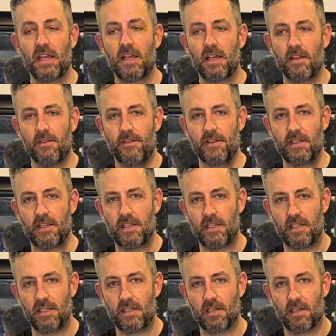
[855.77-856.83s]

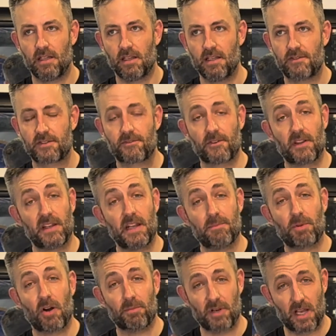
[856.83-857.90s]
The lifts for the
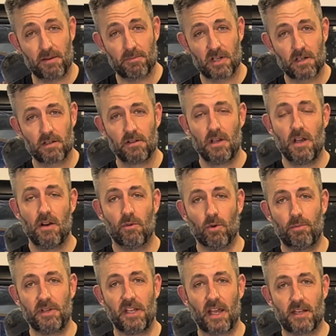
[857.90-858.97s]
Napalm Nightmare will
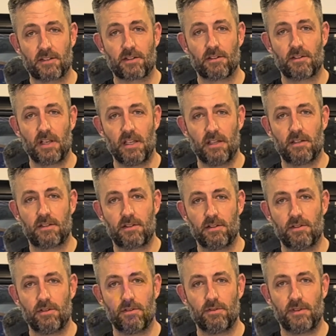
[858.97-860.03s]
be entered
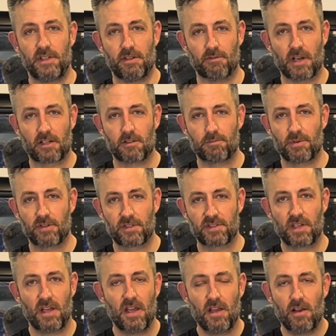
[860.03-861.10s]
into the record books
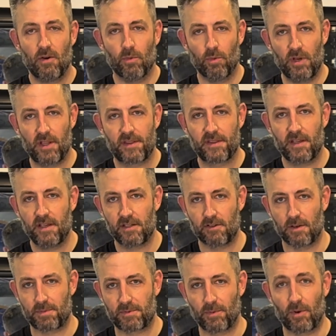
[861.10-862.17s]
with Grip
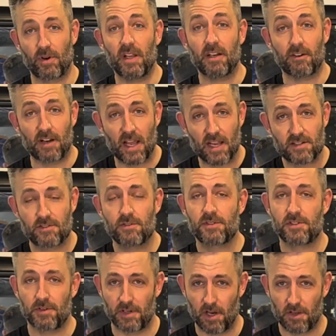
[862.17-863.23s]
Sport International, so
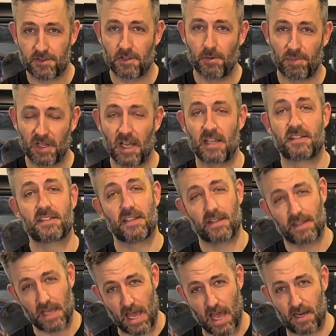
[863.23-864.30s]
it also applies to
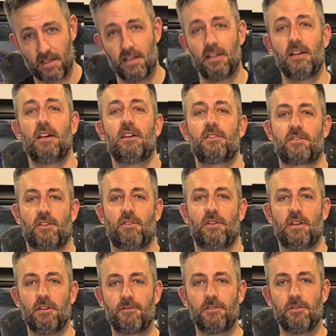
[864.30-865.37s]
that. So
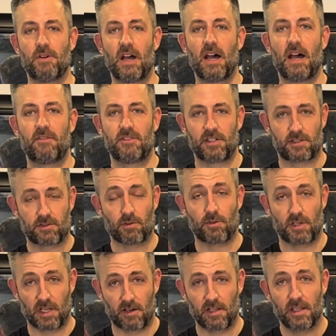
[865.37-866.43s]
if you have an
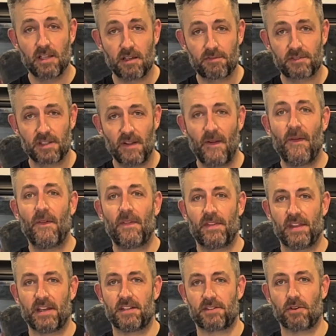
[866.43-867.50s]
extraordinary lift
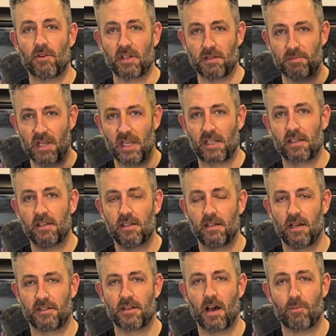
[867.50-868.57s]
that is going to make a
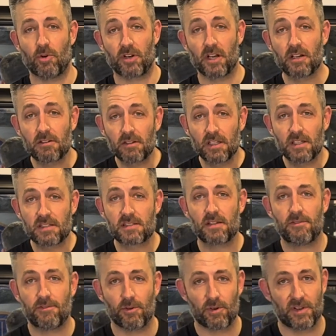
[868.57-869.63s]
top 100 list
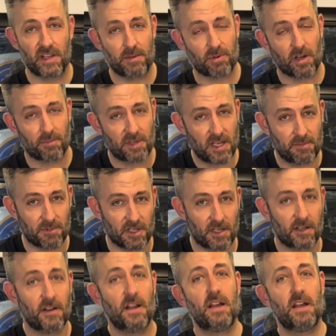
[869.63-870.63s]
for Napalm Nightmare,